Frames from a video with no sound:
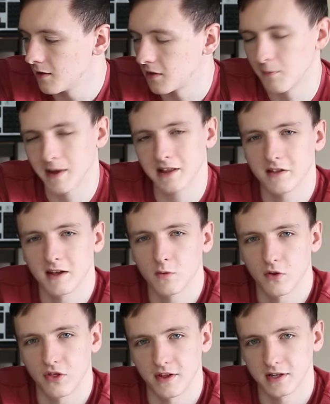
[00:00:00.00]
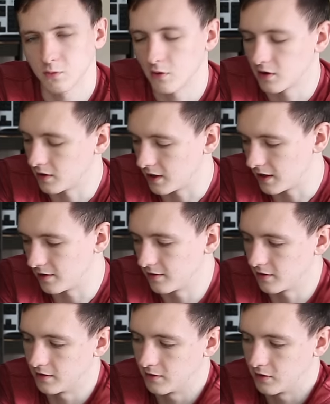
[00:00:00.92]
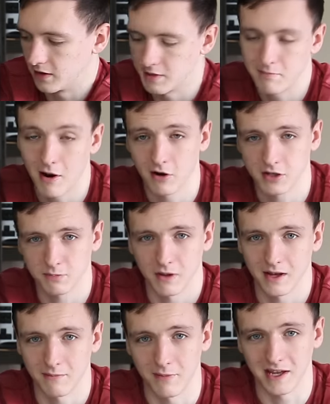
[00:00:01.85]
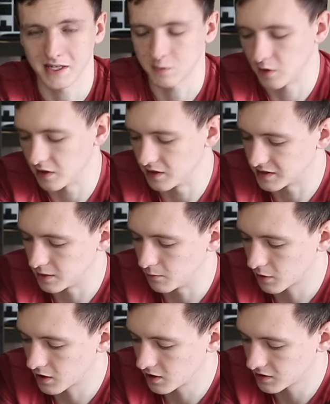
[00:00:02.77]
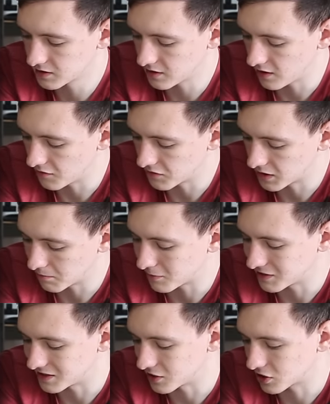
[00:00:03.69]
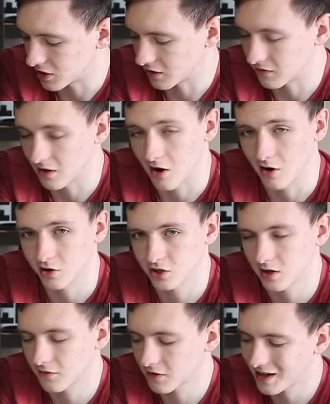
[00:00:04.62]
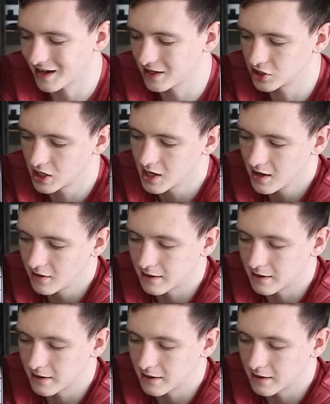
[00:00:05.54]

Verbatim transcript: The main thing with this one uh, and the power supply basement is that because of the positioning of the hard drive cage,